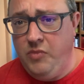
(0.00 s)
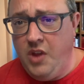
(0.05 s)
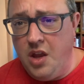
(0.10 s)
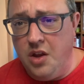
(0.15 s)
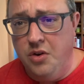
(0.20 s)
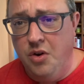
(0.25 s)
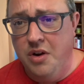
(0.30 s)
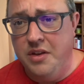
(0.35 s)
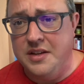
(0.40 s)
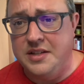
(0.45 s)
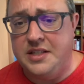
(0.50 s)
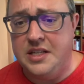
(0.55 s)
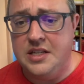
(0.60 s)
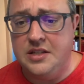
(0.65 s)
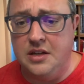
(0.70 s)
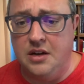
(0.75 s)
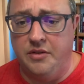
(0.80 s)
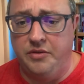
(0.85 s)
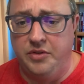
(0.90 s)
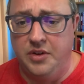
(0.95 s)
During the
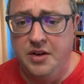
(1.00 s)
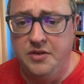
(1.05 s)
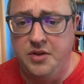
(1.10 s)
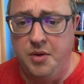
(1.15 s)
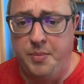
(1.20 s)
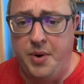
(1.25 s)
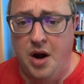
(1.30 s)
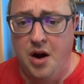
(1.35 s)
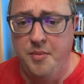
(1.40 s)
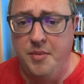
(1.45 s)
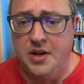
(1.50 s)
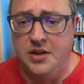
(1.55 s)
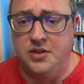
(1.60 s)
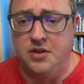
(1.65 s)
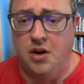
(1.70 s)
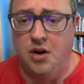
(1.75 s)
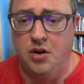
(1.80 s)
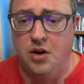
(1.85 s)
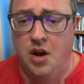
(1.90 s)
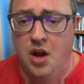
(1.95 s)
season of Lent, the paraments
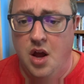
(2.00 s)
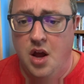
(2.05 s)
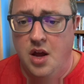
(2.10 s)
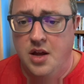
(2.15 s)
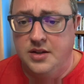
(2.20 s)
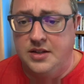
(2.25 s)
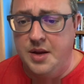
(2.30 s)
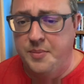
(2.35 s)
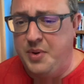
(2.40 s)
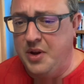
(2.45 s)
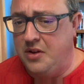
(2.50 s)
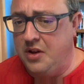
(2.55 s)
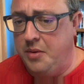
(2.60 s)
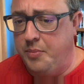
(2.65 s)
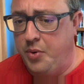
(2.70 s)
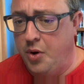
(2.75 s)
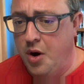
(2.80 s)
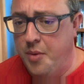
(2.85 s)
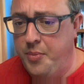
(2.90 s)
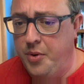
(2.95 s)
are typically
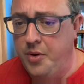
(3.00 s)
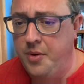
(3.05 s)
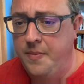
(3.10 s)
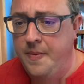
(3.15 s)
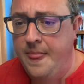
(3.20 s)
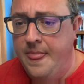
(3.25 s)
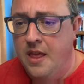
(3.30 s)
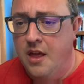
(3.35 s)
purple,